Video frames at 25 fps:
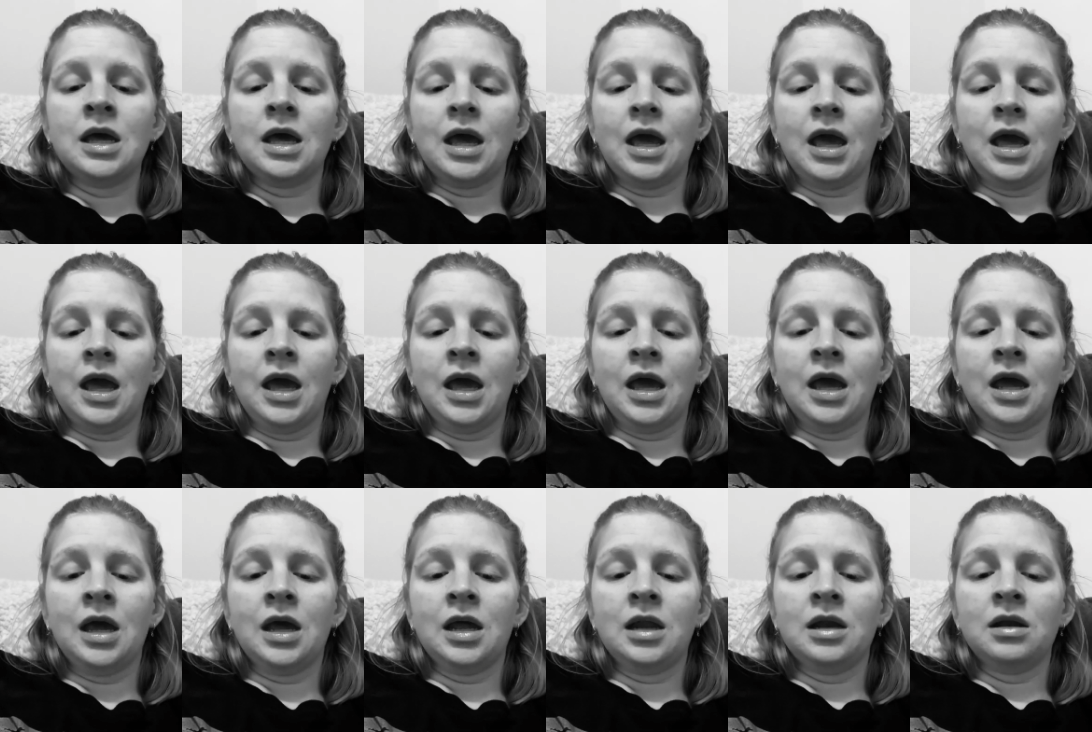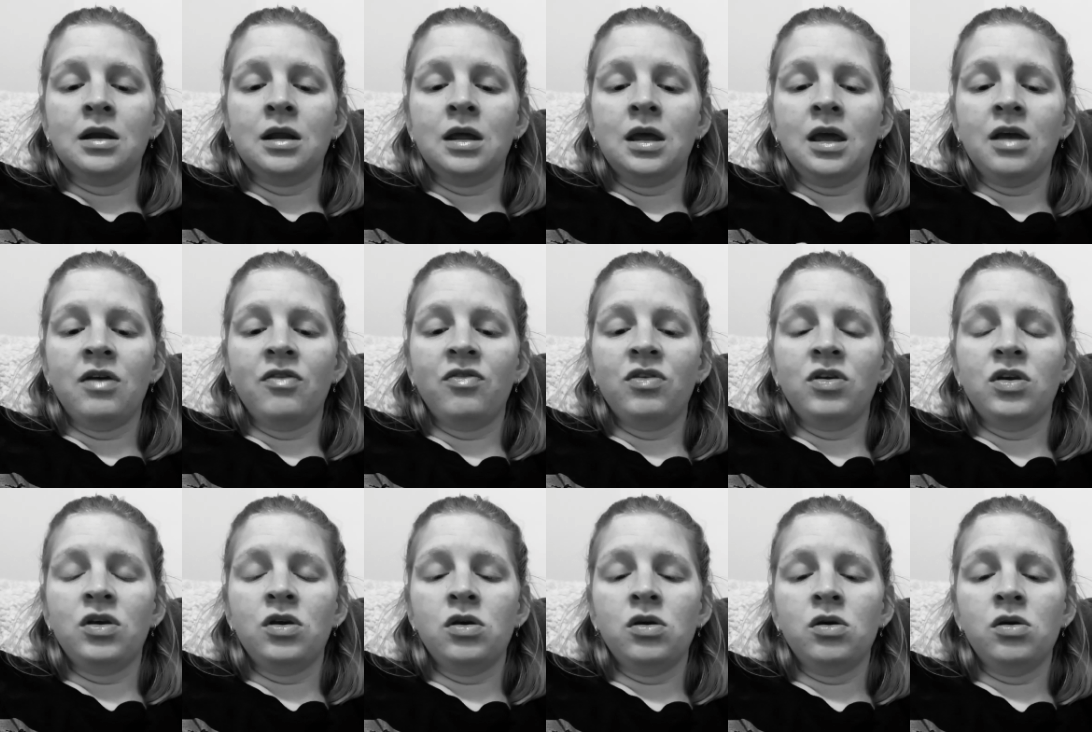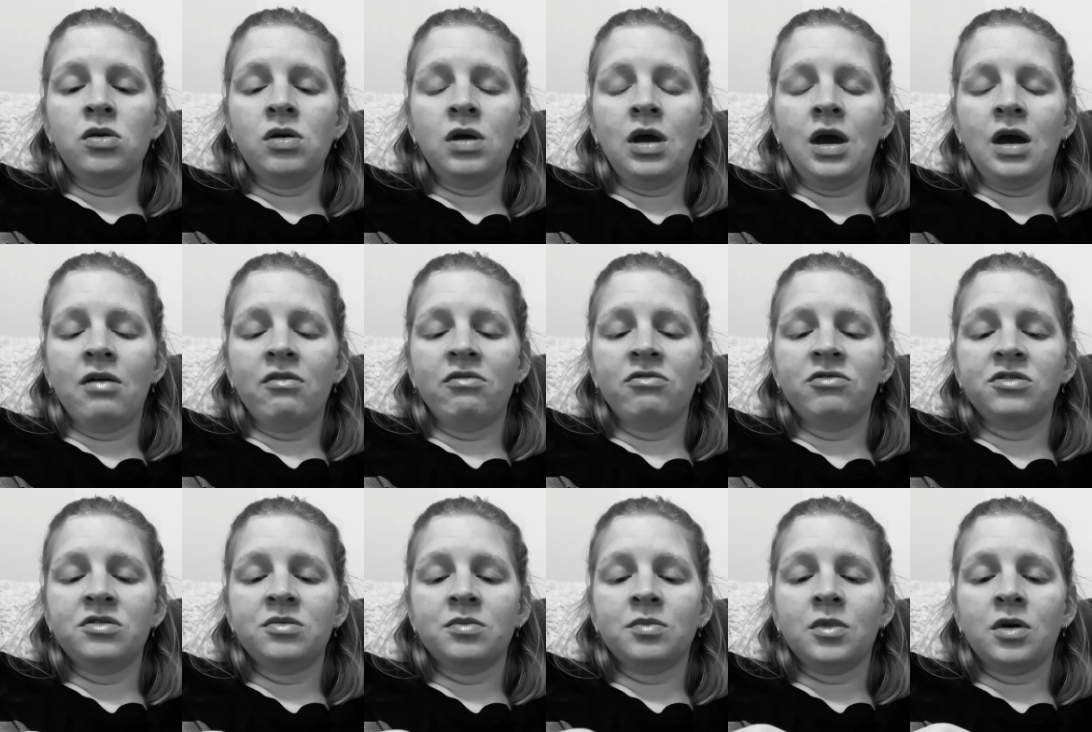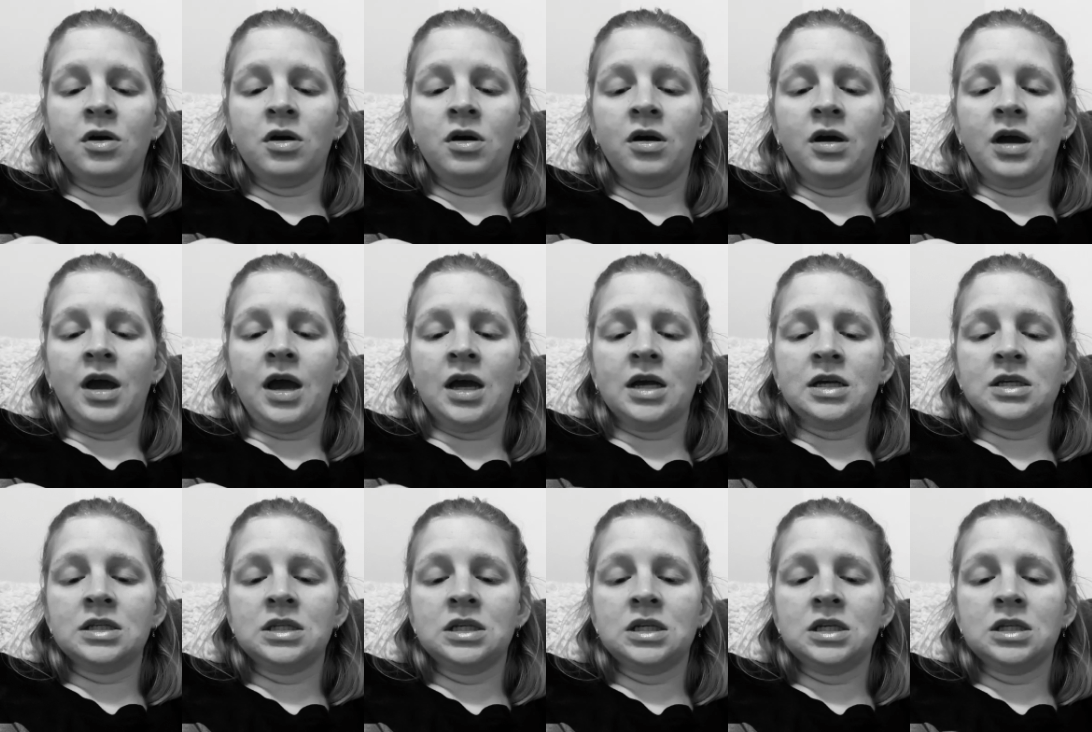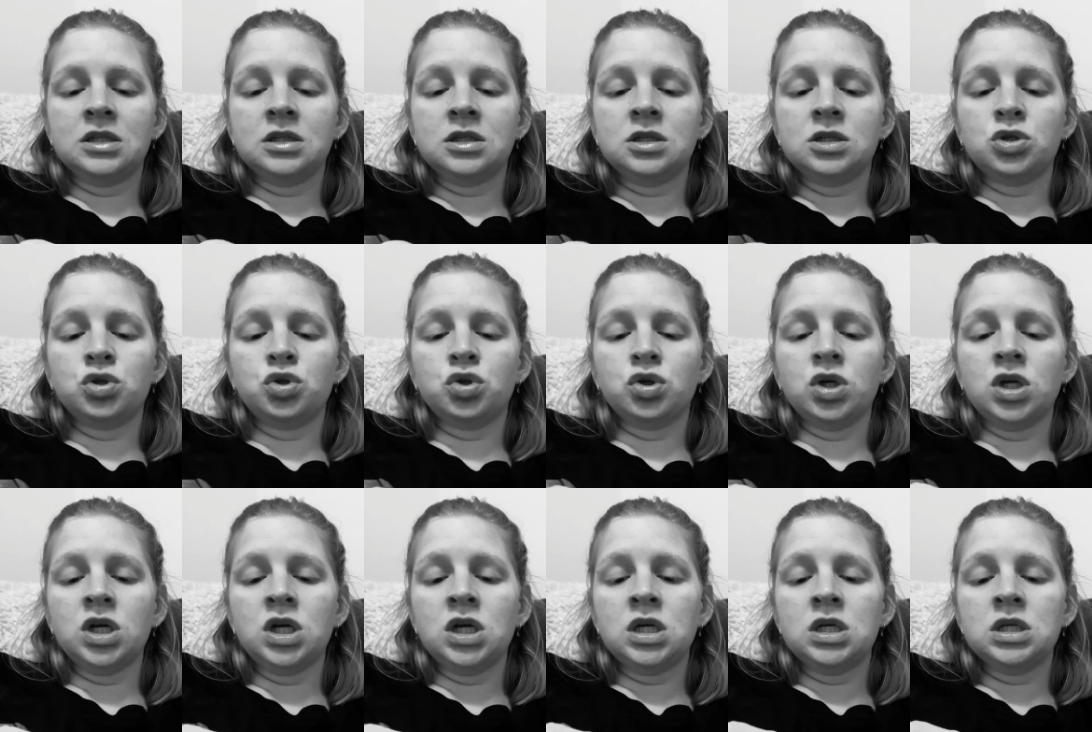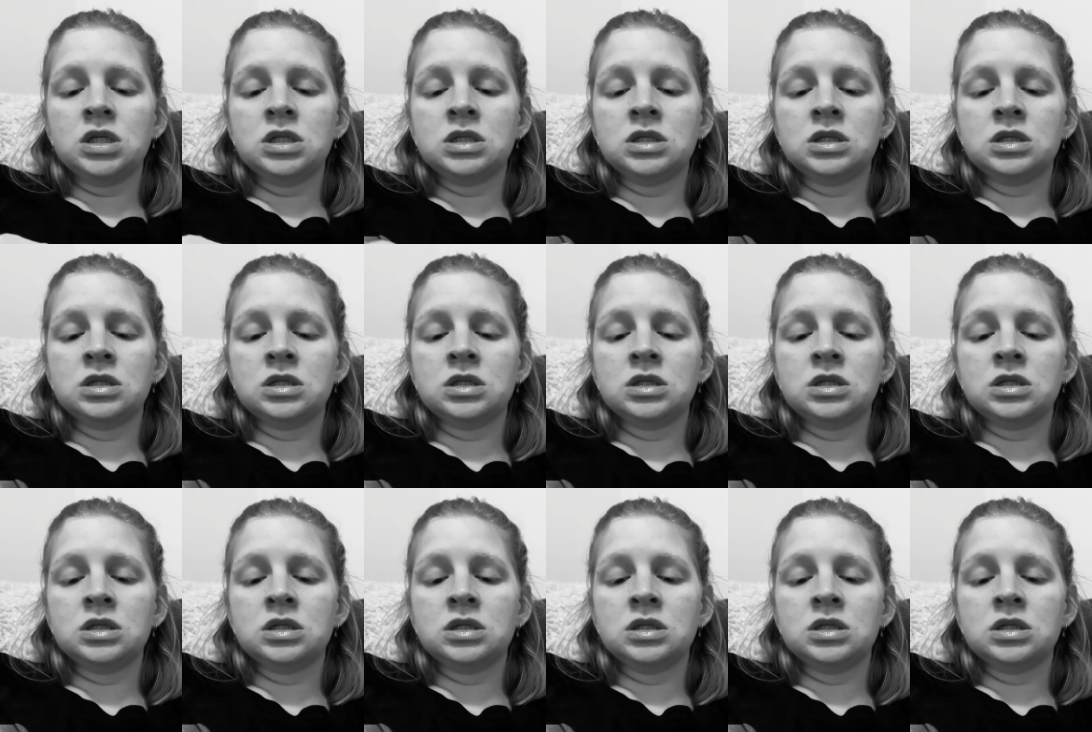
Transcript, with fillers: And if you have some car accident stories,